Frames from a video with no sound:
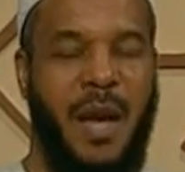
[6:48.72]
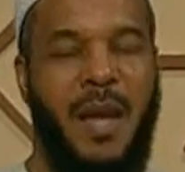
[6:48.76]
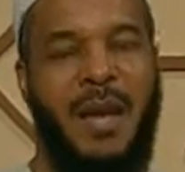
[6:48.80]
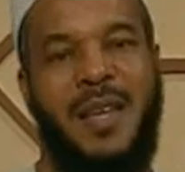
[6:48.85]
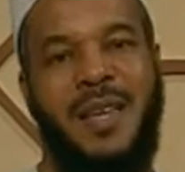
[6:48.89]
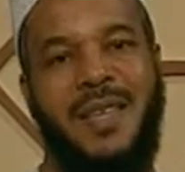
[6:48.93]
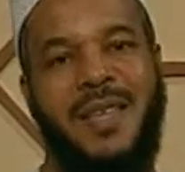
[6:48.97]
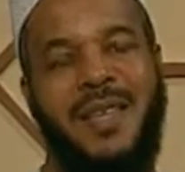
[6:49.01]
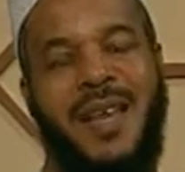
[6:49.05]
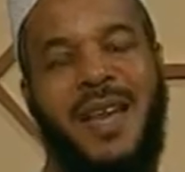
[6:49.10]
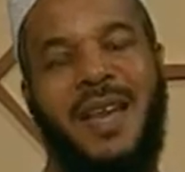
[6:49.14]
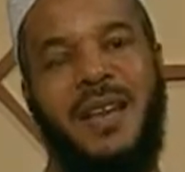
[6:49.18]

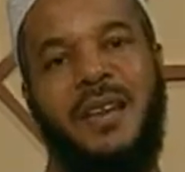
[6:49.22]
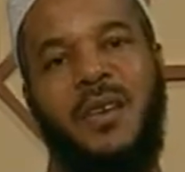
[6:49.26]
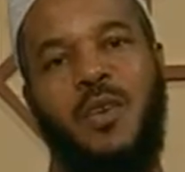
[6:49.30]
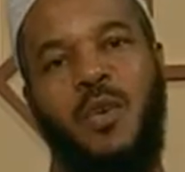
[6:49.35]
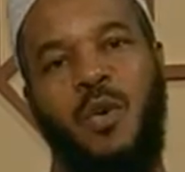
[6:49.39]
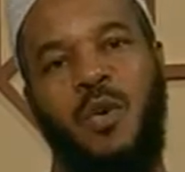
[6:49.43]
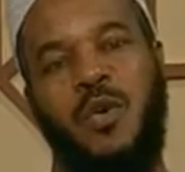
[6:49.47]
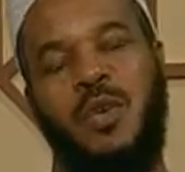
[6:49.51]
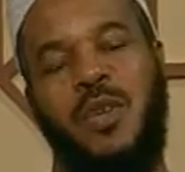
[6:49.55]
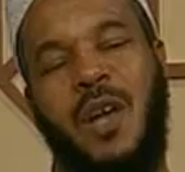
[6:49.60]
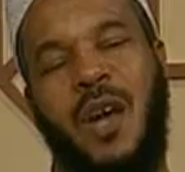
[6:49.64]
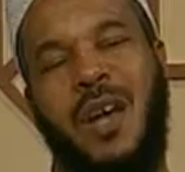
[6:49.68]
And He then
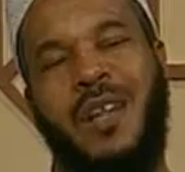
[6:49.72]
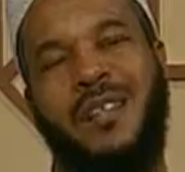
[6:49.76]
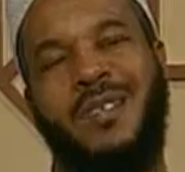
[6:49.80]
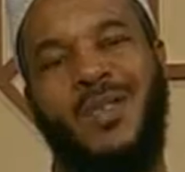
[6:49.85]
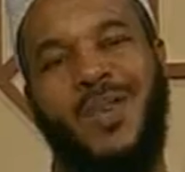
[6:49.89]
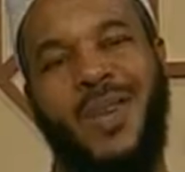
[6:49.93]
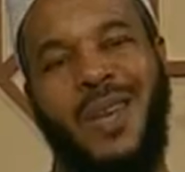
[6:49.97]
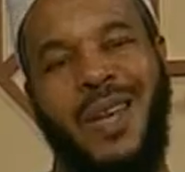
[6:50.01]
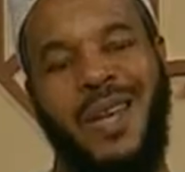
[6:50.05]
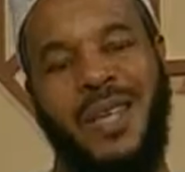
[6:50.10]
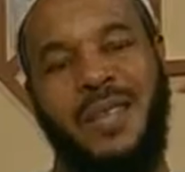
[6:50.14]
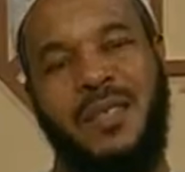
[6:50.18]
goes on
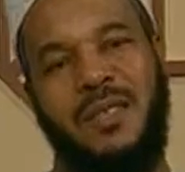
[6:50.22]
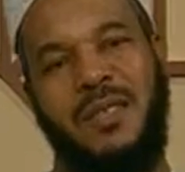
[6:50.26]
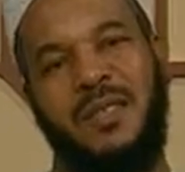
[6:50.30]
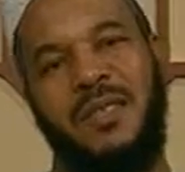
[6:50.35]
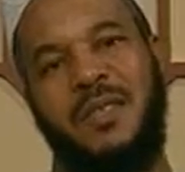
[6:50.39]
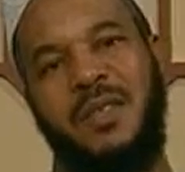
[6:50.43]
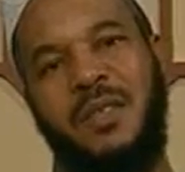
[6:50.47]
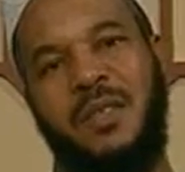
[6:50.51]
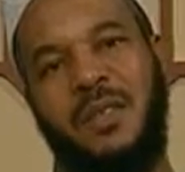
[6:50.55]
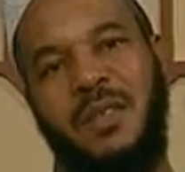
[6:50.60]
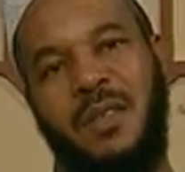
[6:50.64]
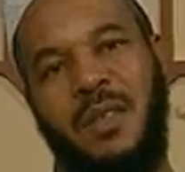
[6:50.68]
to
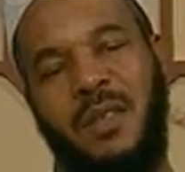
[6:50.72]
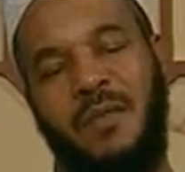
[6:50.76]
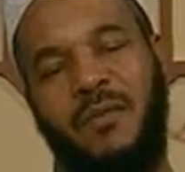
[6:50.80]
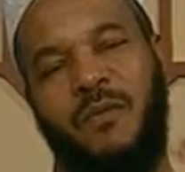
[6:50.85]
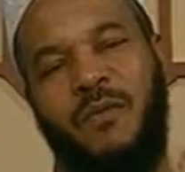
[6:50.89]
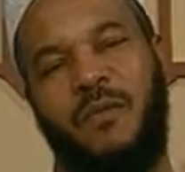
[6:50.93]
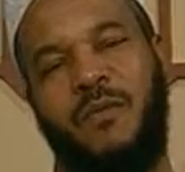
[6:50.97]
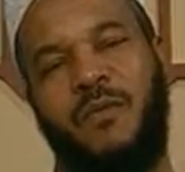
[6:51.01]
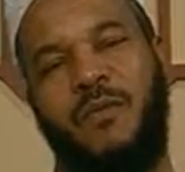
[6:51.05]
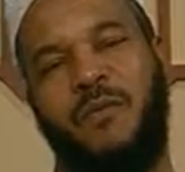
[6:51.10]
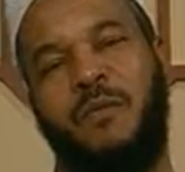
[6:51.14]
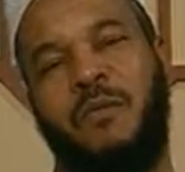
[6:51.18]
list the
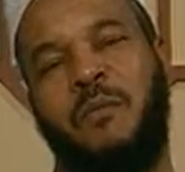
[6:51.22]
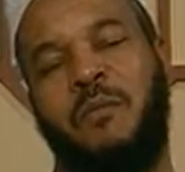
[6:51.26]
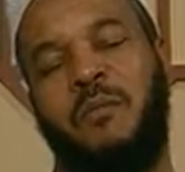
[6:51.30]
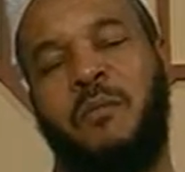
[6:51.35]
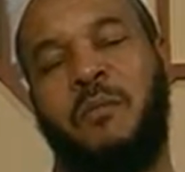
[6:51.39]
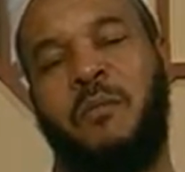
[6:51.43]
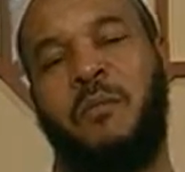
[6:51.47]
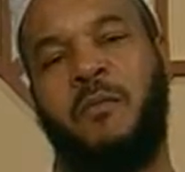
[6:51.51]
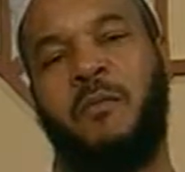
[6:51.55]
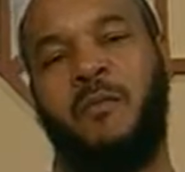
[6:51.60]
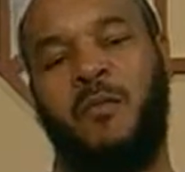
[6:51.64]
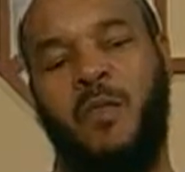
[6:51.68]

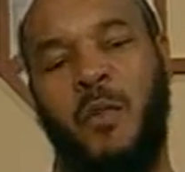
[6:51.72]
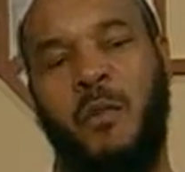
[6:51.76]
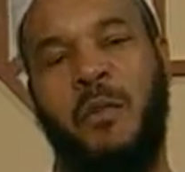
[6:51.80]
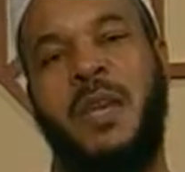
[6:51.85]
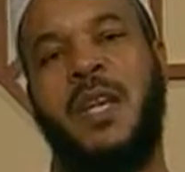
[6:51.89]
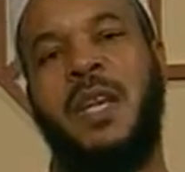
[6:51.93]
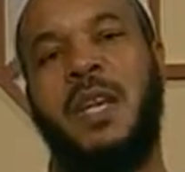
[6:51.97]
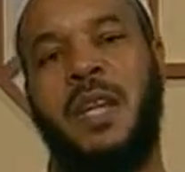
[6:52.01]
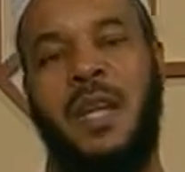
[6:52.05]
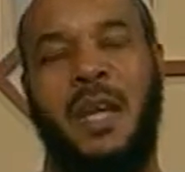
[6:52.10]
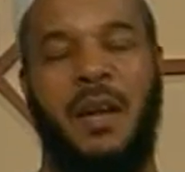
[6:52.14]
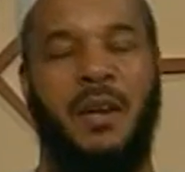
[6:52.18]

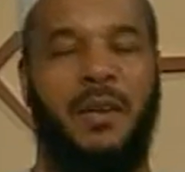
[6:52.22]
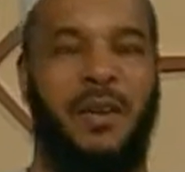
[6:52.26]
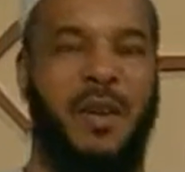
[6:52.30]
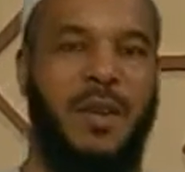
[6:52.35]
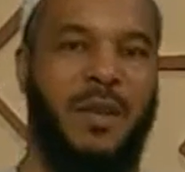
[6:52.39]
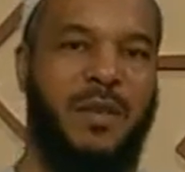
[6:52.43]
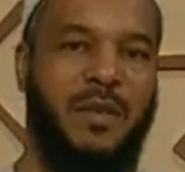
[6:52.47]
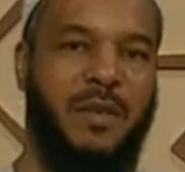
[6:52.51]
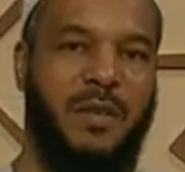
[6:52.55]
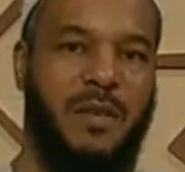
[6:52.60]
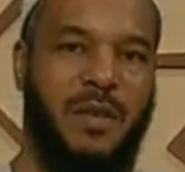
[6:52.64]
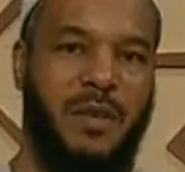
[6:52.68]
forbidden
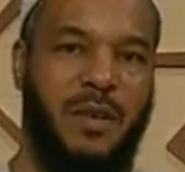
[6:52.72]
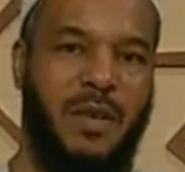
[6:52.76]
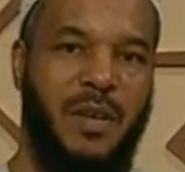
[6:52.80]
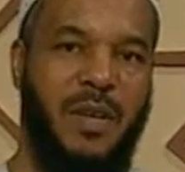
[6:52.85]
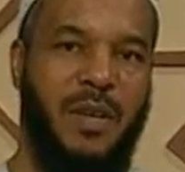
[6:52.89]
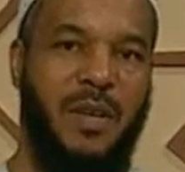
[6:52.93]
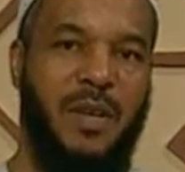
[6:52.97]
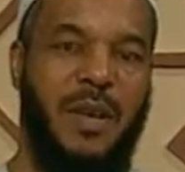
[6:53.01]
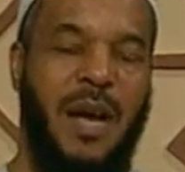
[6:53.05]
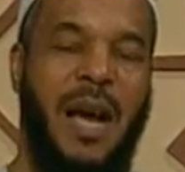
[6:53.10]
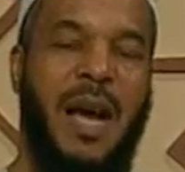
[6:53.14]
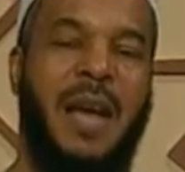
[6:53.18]
areas.
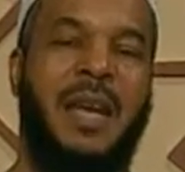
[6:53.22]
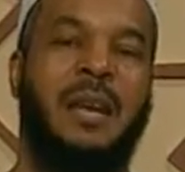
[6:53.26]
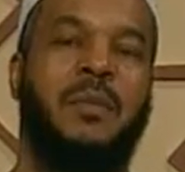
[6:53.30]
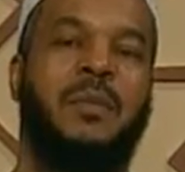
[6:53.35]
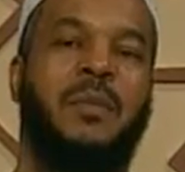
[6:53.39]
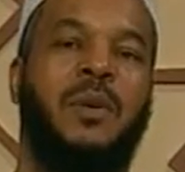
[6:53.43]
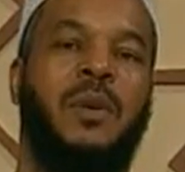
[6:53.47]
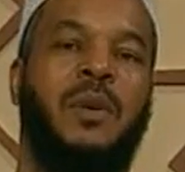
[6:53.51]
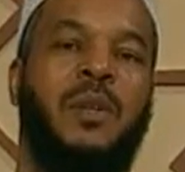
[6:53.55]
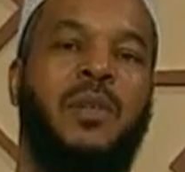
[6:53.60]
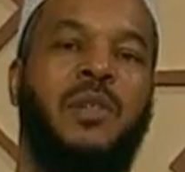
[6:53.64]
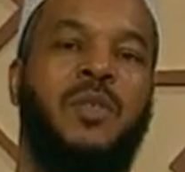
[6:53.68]

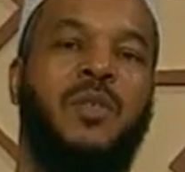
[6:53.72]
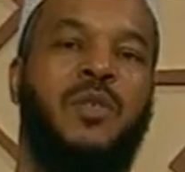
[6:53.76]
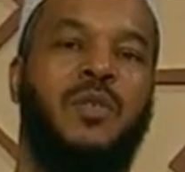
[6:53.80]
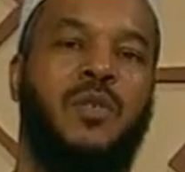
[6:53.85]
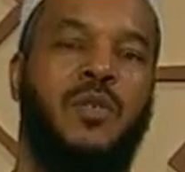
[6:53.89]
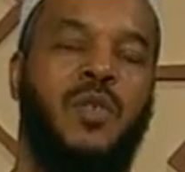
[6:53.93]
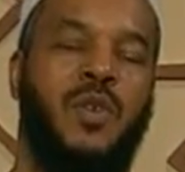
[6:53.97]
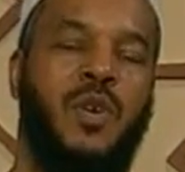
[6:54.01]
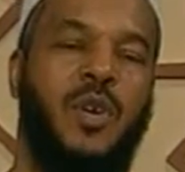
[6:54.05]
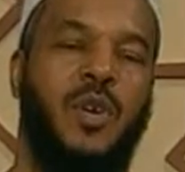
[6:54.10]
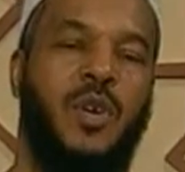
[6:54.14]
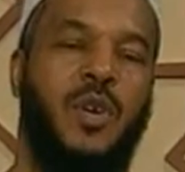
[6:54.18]

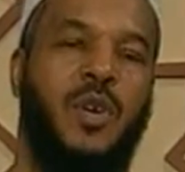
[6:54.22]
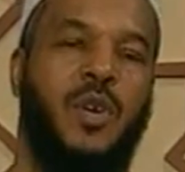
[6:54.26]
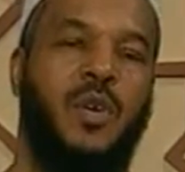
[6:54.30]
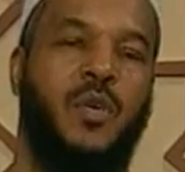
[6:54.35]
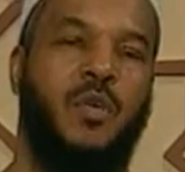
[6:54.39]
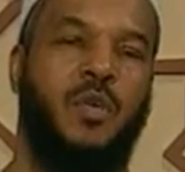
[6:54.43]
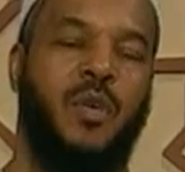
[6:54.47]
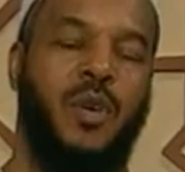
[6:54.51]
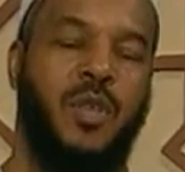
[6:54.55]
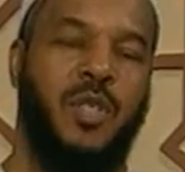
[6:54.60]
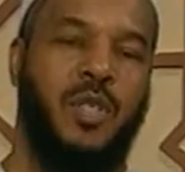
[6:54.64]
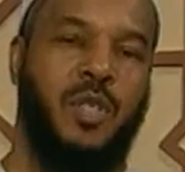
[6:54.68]
Animals
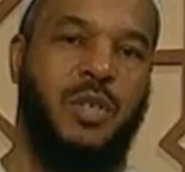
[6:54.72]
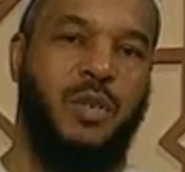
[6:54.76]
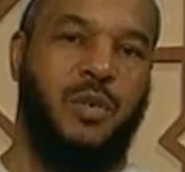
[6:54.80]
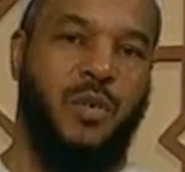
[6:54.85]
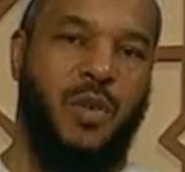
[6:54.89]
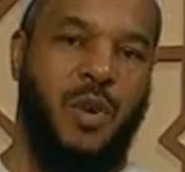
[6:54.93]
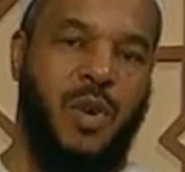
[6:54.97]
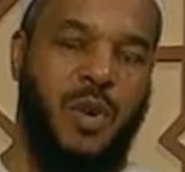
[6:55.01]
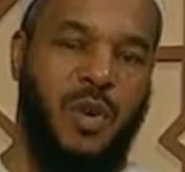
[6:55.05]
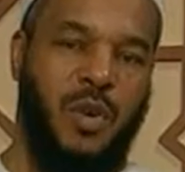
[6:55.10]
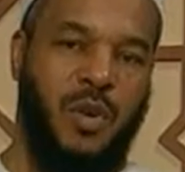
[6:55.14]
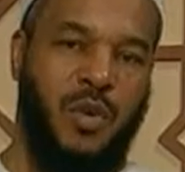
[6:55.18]
which
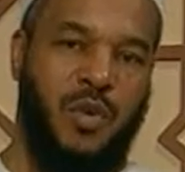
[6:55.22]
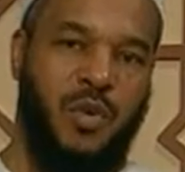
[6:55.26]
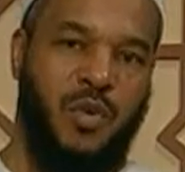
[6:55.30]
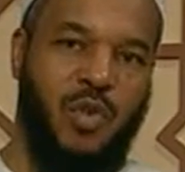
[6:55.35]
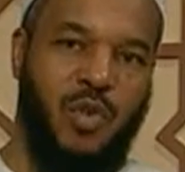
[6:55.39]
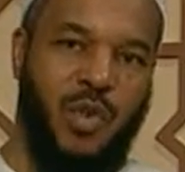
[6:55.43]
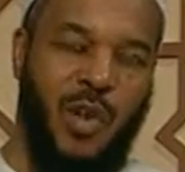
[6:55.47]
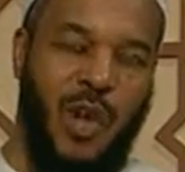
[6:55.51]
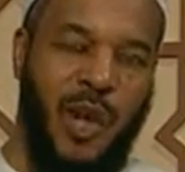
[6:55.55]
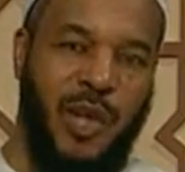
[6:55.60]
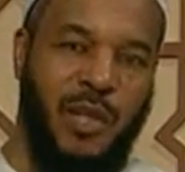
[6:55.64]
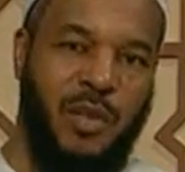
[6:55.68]
were
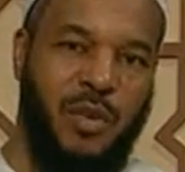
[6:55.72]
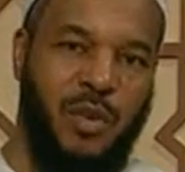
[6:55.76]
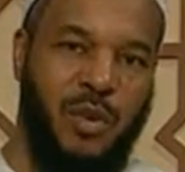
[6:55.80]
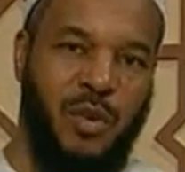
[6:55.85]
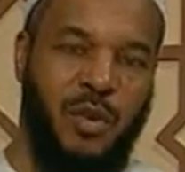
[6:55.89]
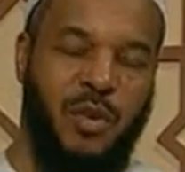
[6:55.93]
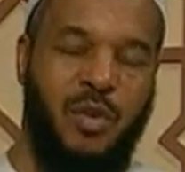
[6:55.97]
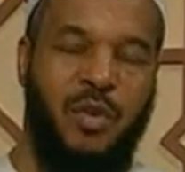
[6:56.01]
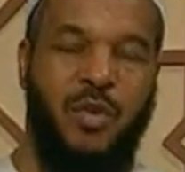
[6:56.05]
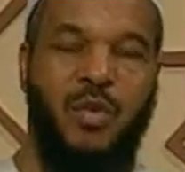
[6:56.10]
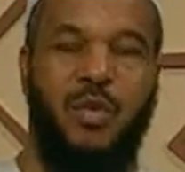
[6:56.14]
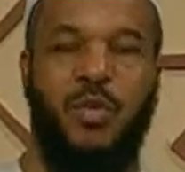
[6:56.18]

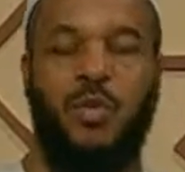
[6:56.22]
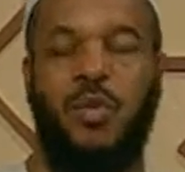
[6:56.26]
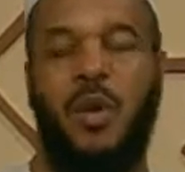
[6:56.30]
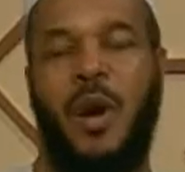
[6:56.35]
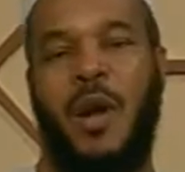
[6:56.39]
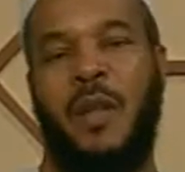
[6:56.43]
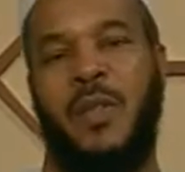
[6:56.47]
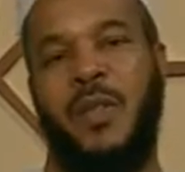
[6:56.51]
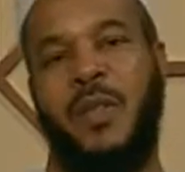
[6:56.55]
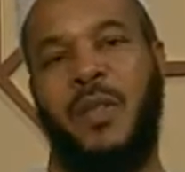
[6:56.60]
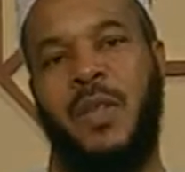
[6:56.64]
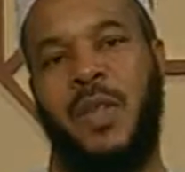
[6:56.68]
slaughtered to
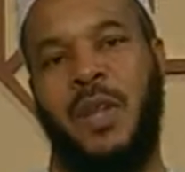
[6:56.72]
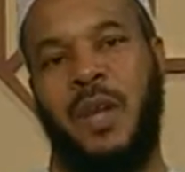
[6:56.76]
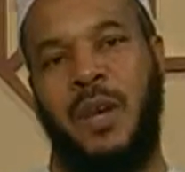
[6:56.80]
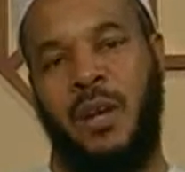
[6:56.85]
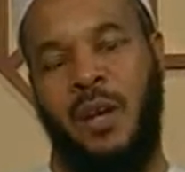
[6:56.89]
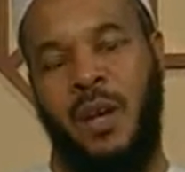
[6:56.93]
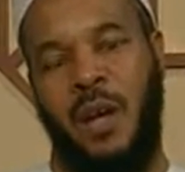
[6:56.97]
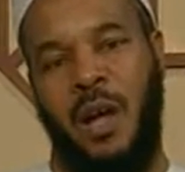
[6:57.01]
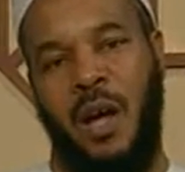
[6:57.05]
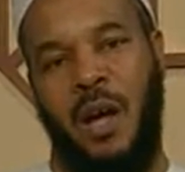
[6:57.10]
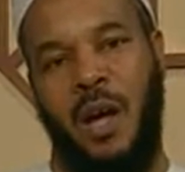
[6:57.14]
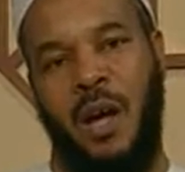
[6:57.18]
other than
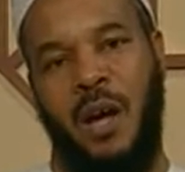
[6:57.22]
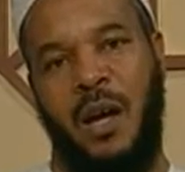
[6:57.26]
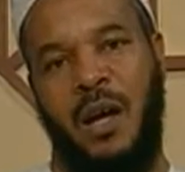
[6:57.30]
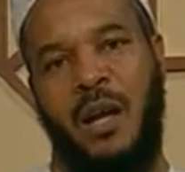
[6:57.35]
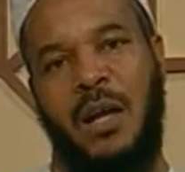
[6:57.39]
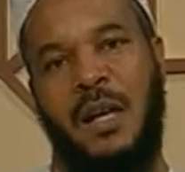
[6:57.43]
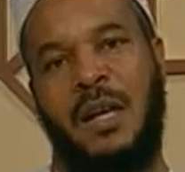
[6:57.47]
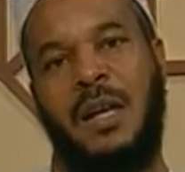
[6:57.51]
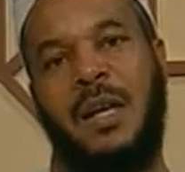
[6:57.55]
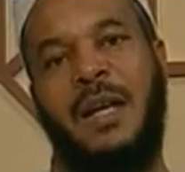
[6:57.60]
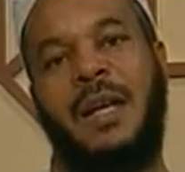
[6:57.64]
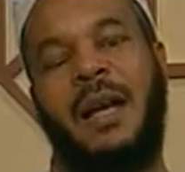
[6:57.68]
Allah,
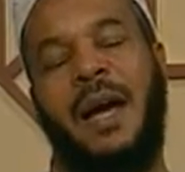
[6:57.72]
